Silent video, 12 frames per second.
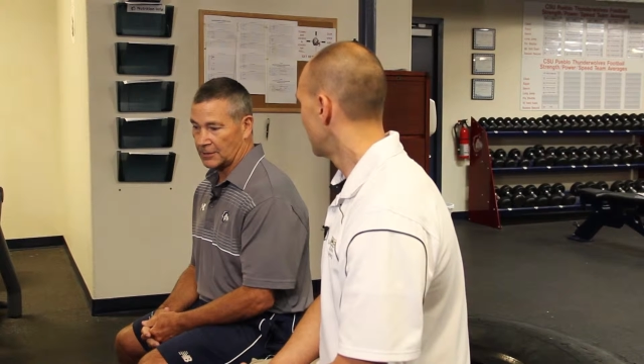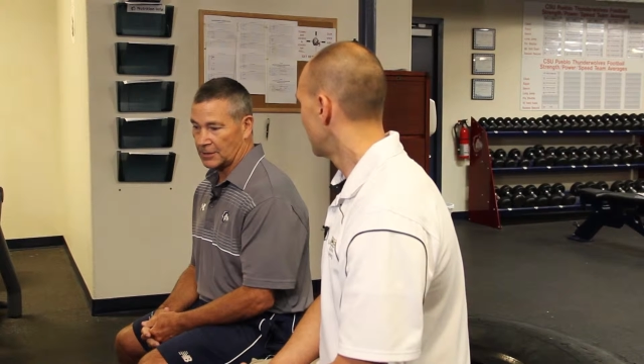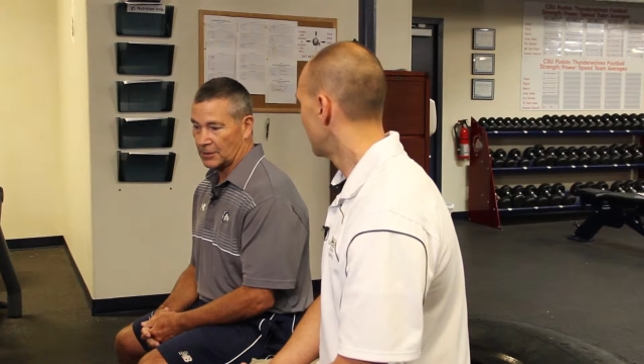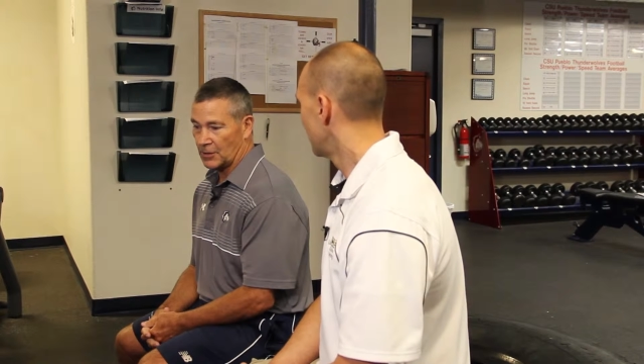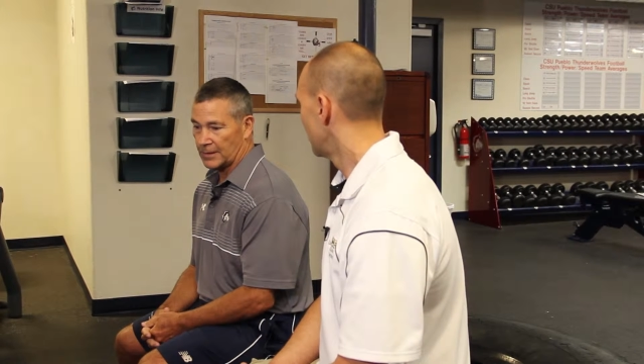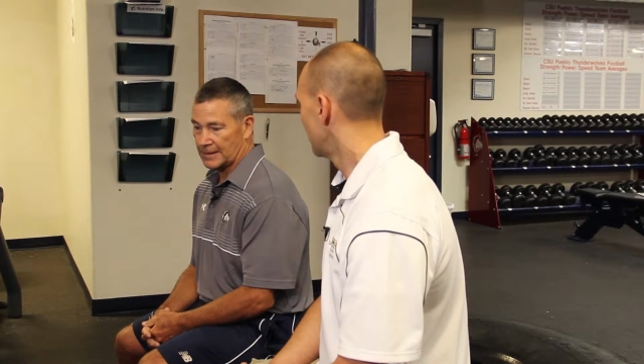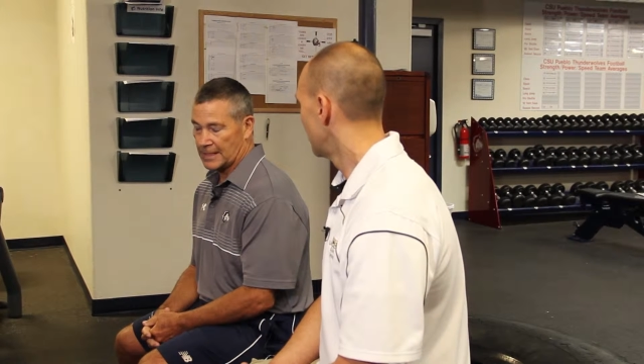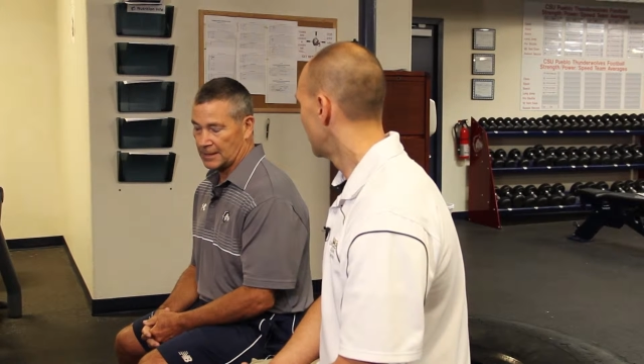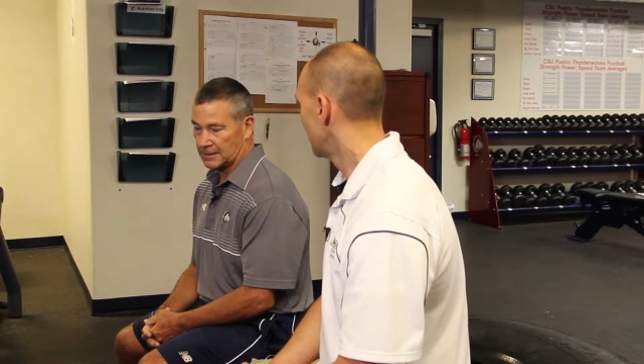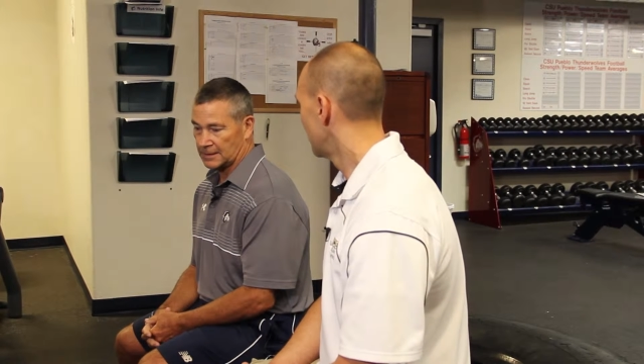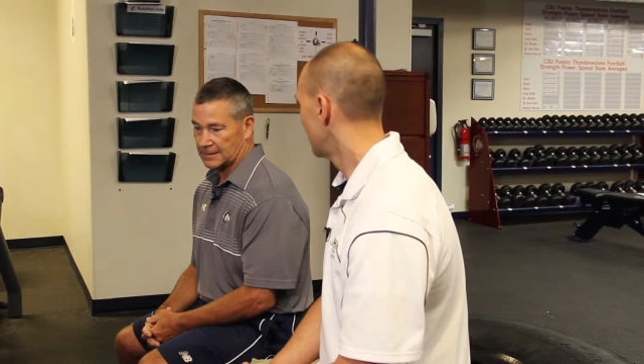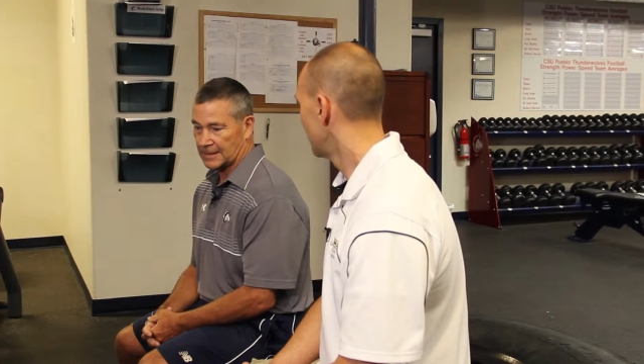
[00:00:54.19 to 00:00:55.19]
to going down
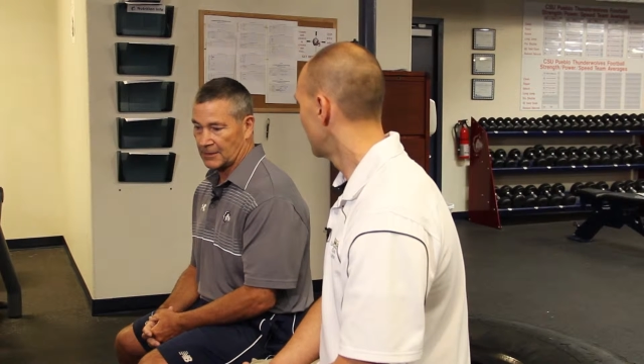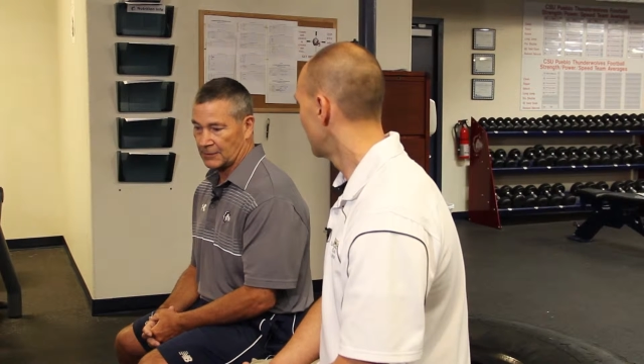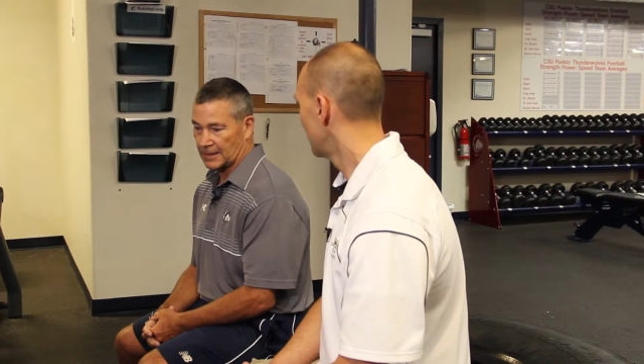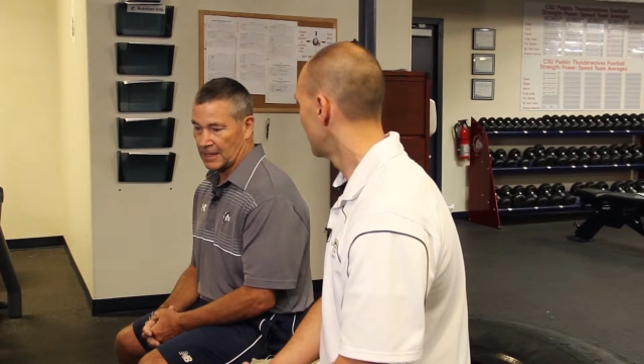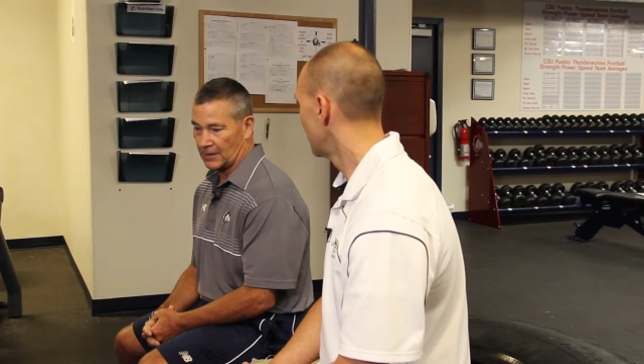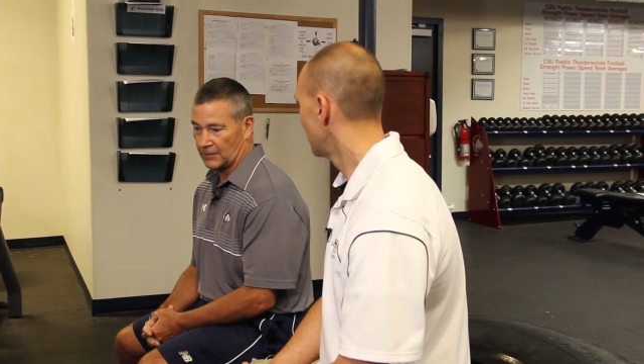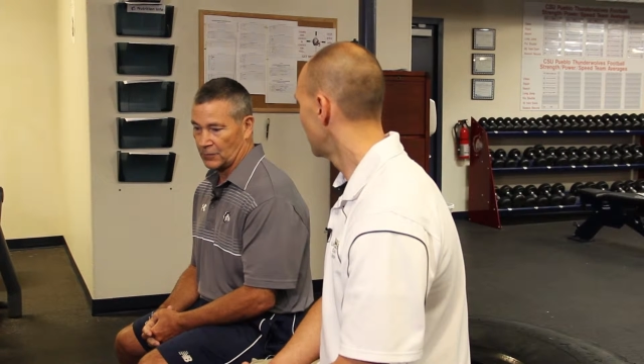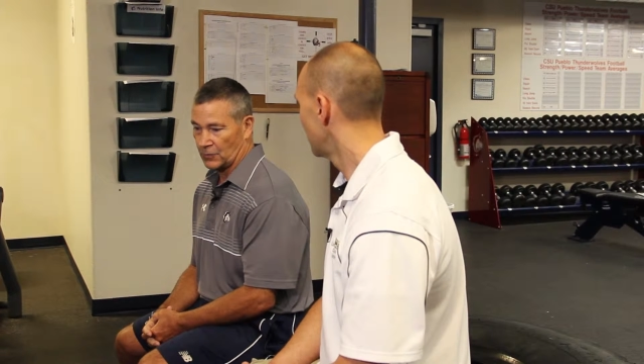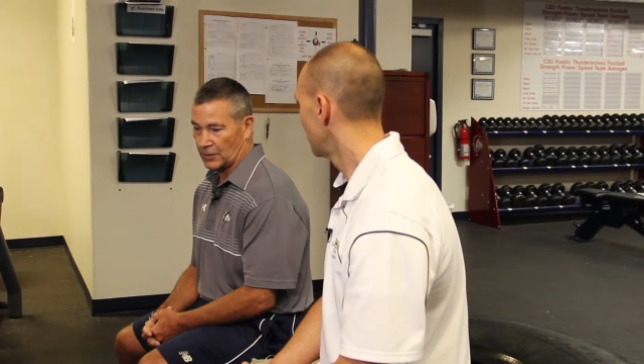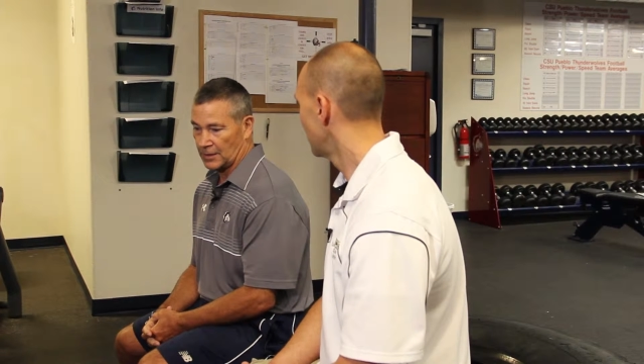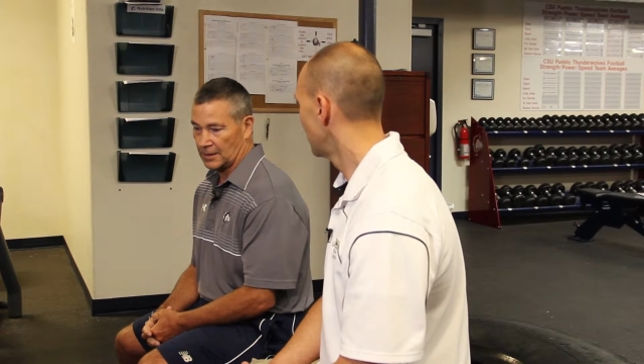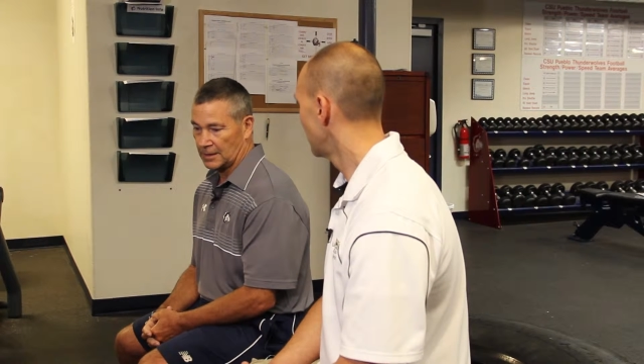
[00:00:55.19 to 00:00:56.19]
to Southern
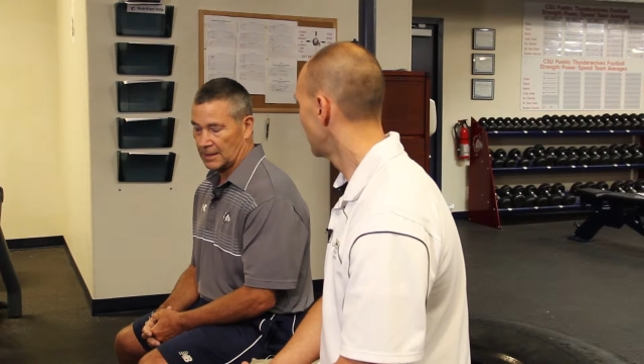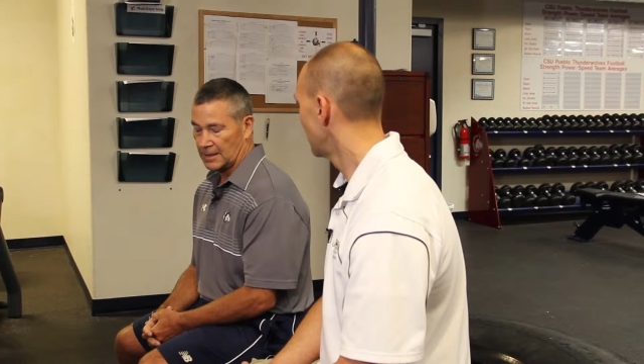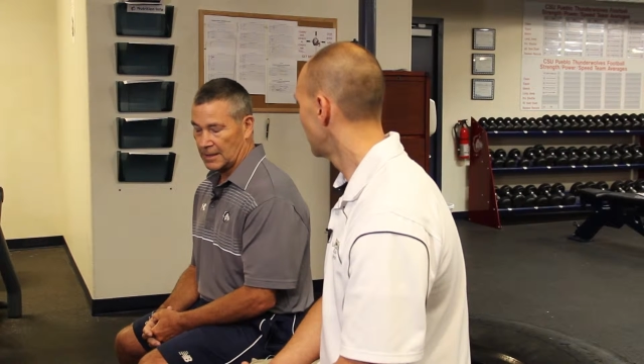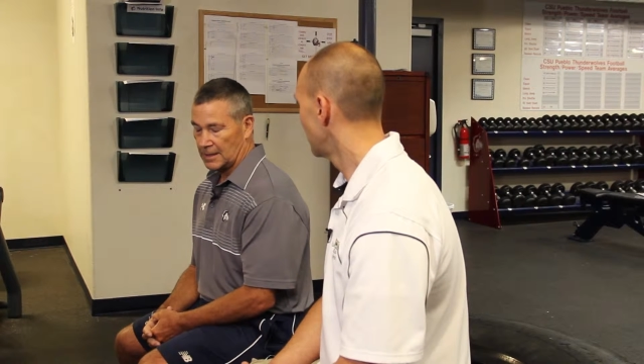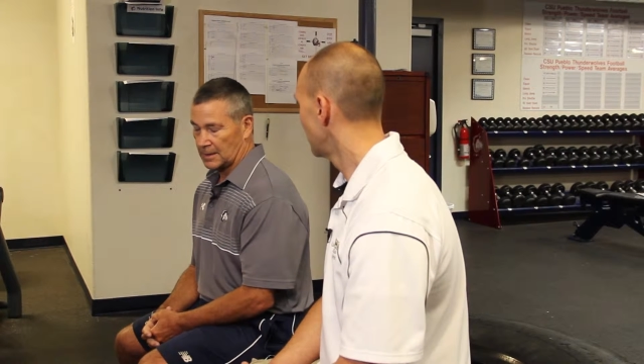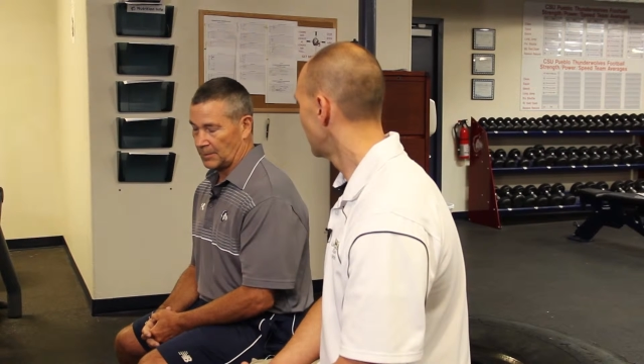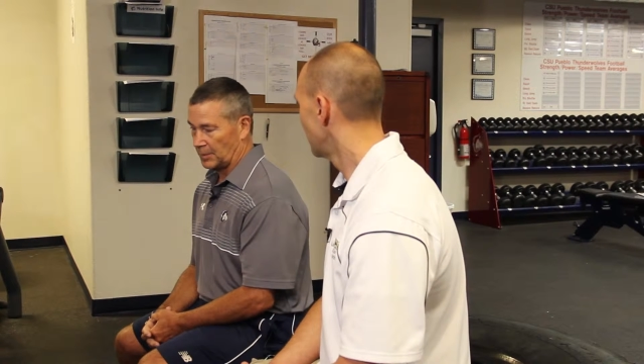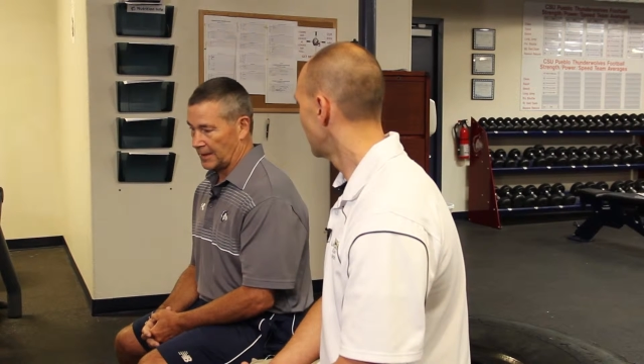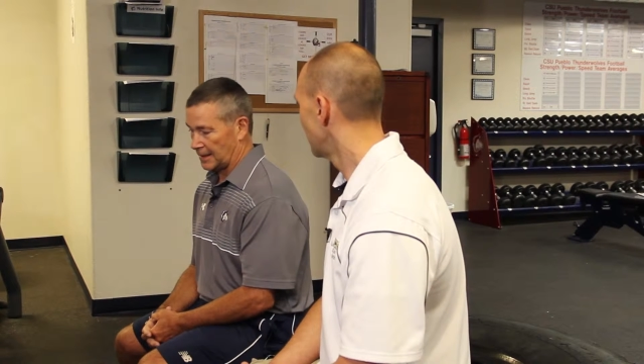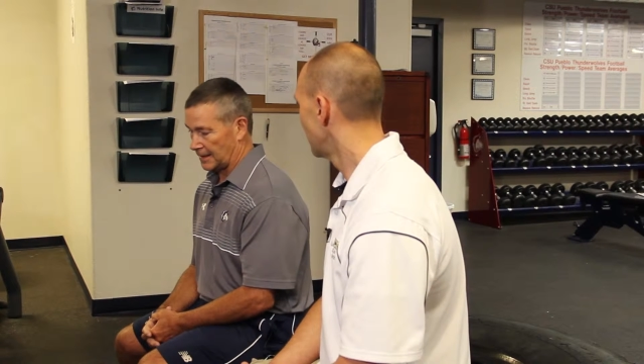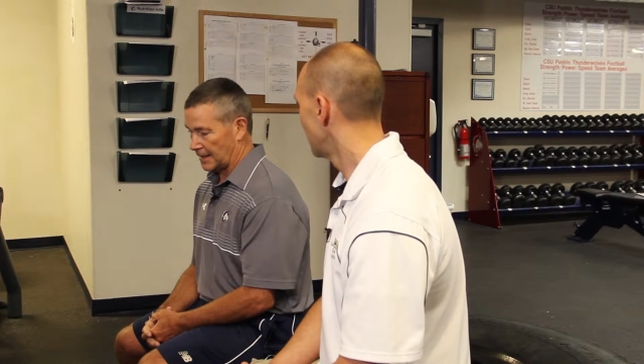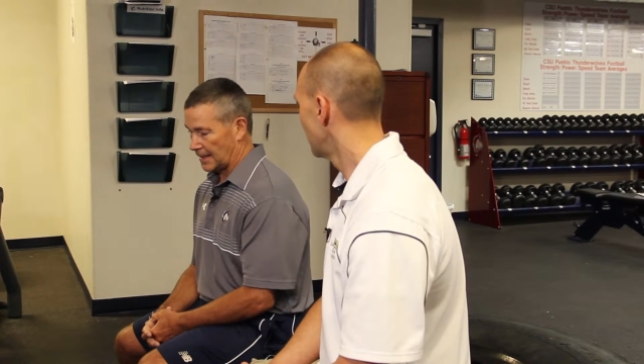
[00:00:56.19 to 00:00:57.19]
California to
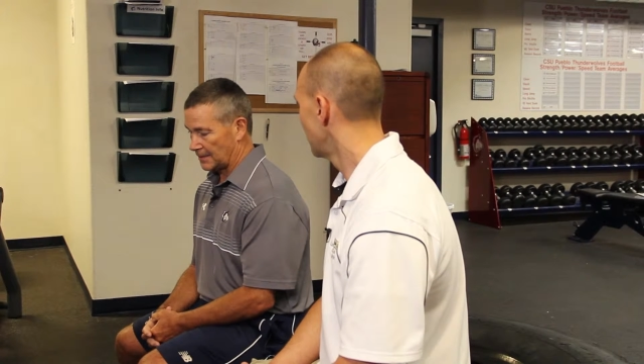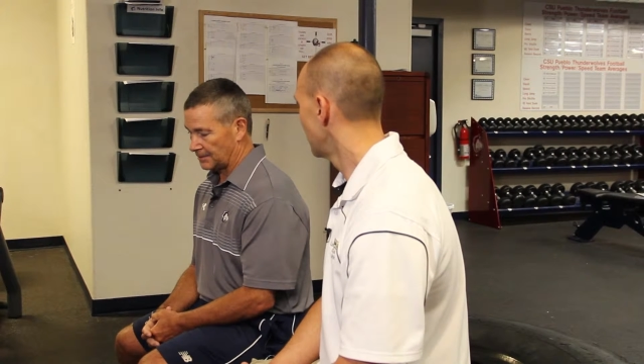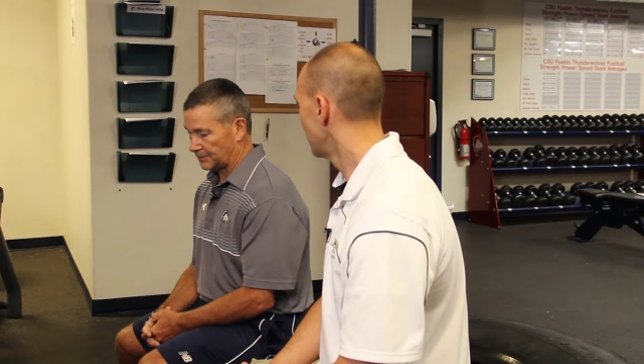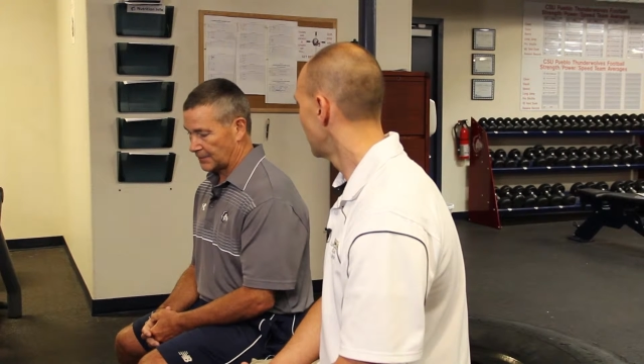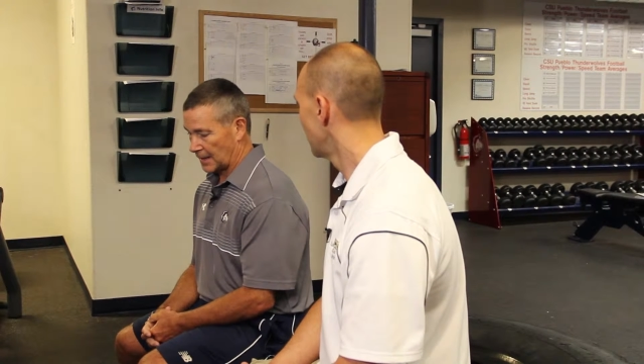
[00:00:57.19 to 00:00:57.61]
play the game.